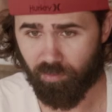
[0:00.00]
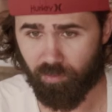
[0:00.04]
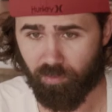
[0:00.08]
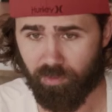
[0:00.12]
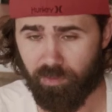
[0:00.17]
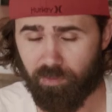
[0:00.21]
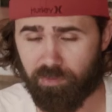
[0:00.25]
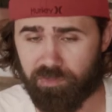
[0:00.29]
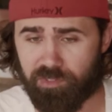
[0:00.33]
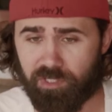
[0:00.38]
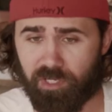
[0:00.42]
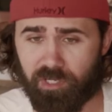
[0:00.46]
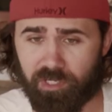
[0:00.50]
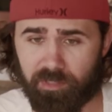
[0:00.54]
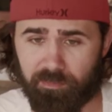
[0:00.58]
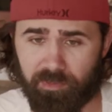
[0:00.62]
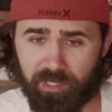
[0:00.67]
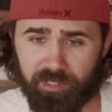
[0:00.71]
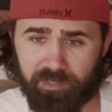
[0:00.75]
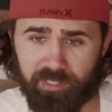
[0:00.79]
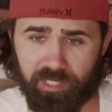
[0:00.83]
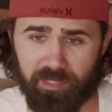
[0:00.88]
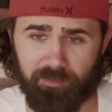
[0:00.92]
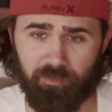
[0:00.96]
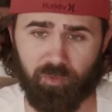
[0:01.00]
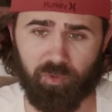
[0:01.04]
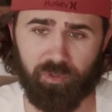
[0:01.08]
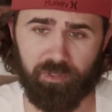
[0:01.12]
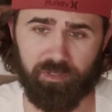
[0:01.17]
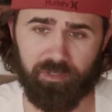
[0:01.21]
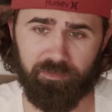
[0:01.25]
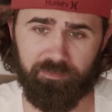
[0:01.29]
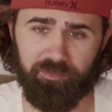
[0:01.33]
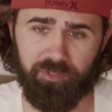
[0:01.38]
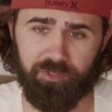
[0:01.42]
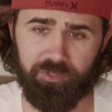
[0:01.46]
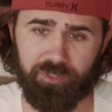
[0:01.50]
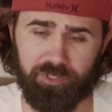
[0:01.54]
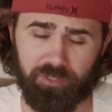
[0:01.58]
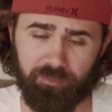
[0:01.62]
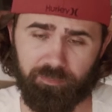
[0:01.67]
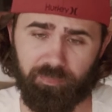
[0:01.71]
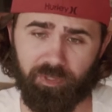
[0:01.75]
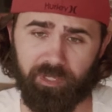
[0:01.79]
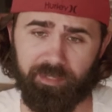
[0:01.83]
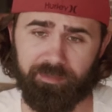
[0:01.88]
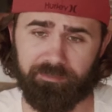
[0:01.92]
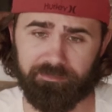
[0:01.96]
We'll talk about that more in the future,
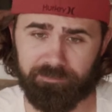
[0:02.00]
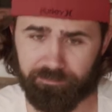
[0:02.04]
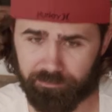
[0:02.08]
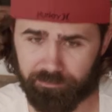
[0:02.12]
but